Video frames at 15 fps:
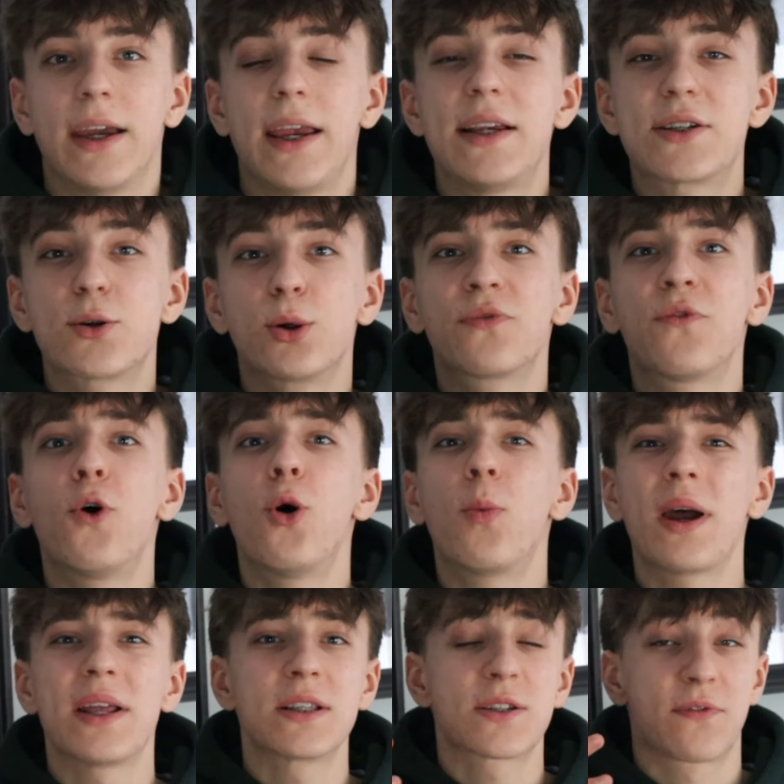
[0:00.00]
scored 4
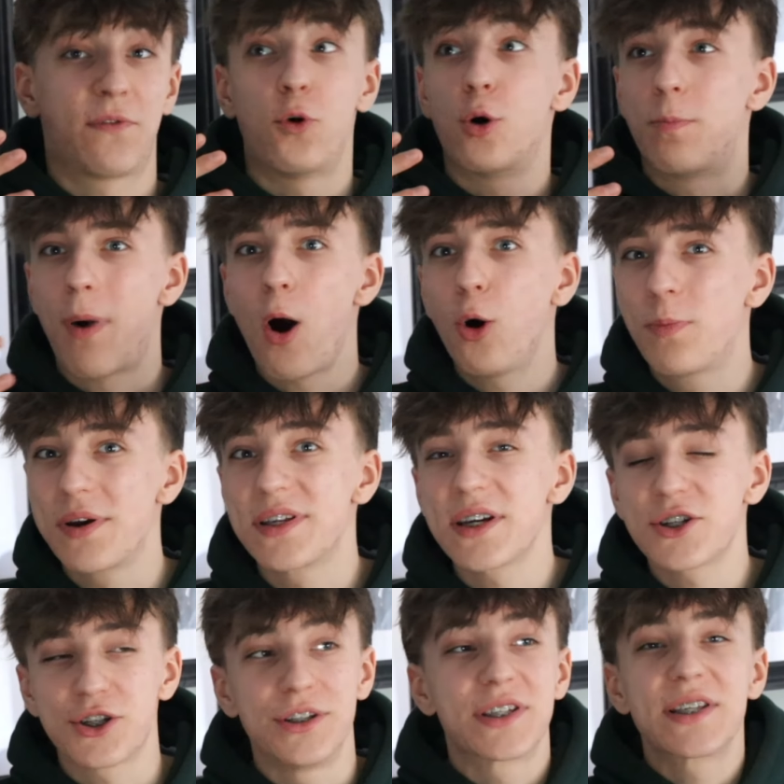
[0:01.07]
wins, 4 pole
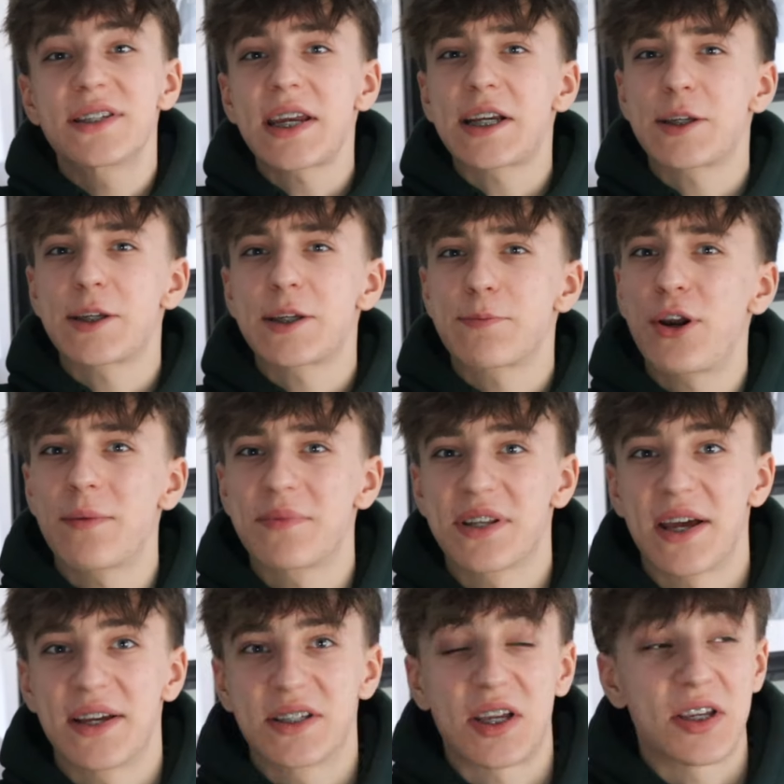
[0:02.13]
positions, and 6 podiums
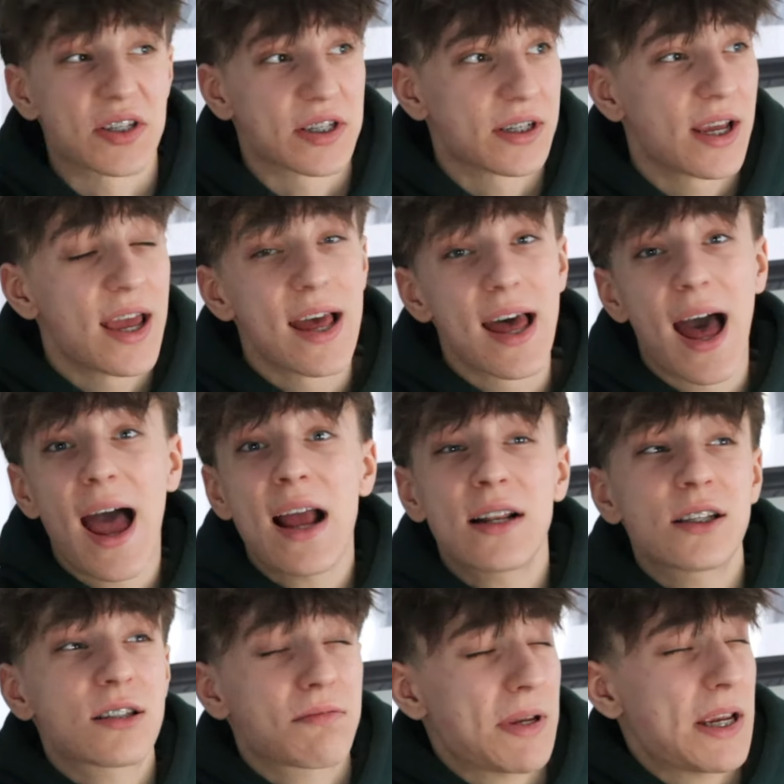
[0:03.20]
that season.
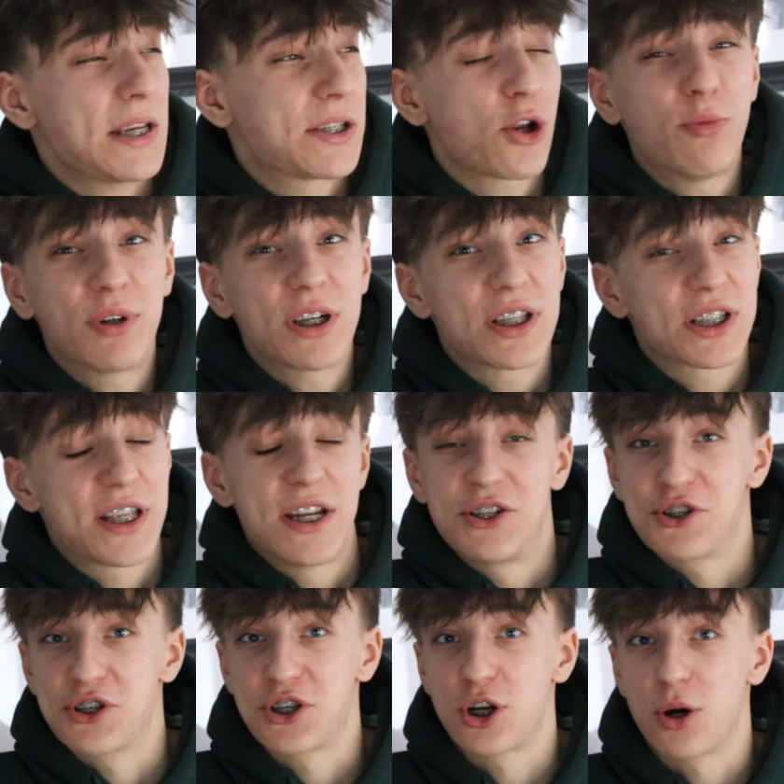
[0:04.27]
And his dominance didn't
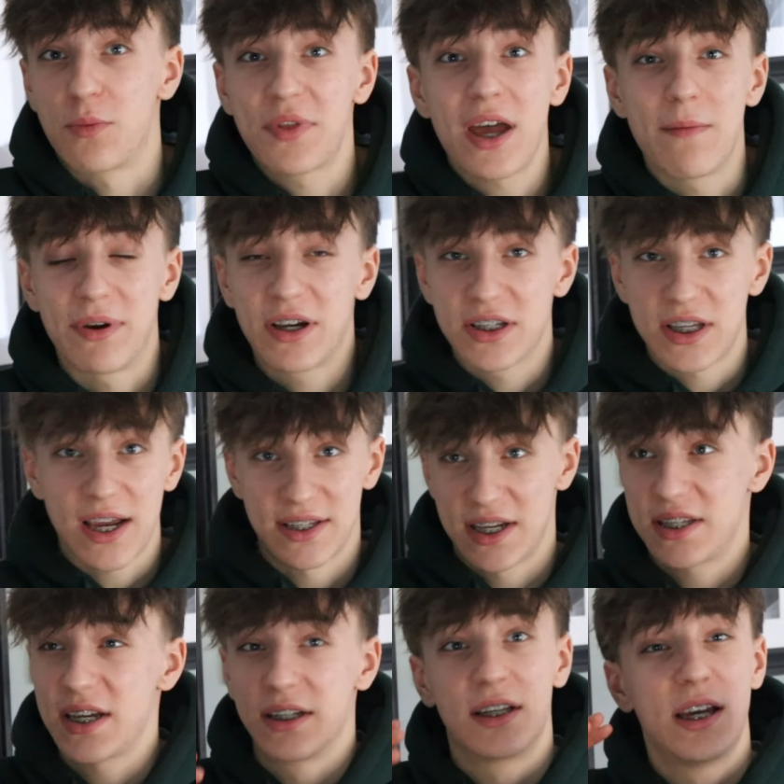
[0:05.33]
just stop there, because as I
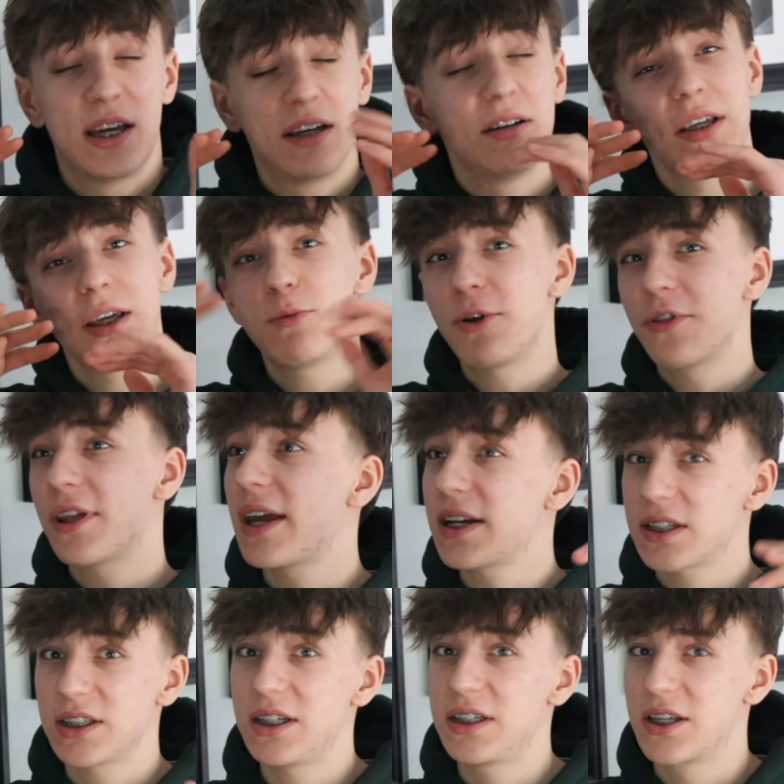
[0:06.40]
said, he won the next
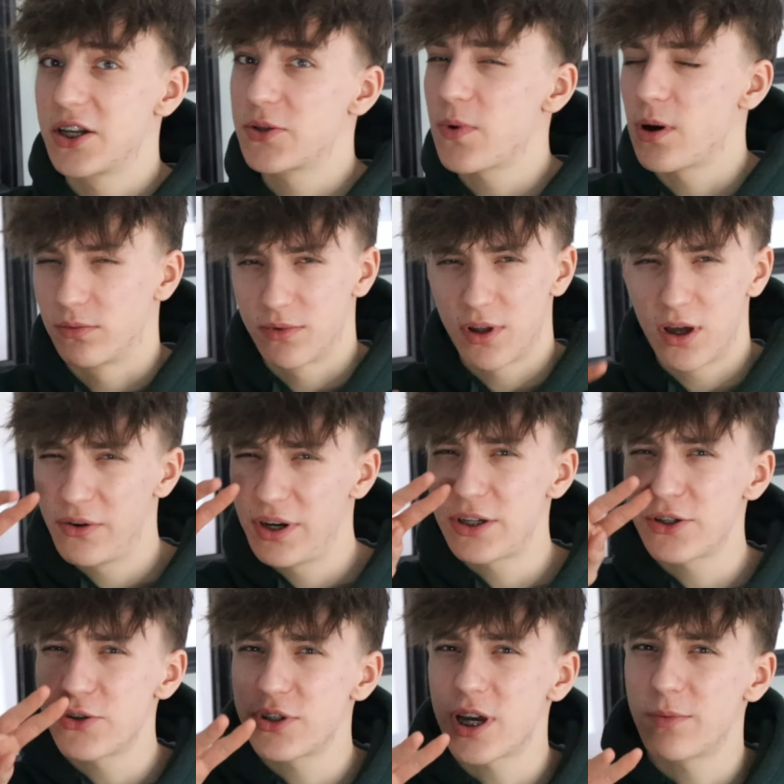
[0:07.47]
season as well, only
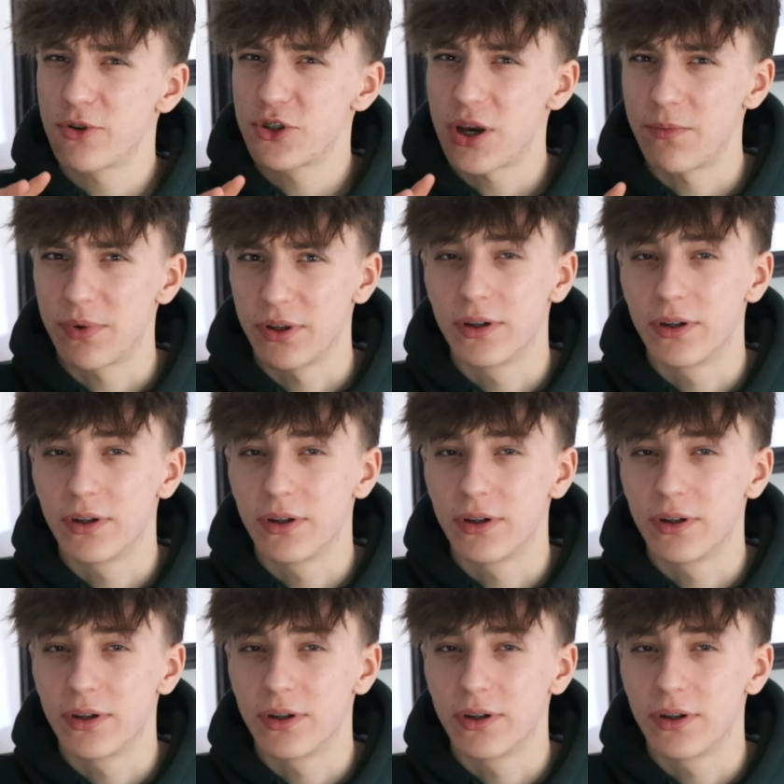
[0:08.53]
2-time world champion.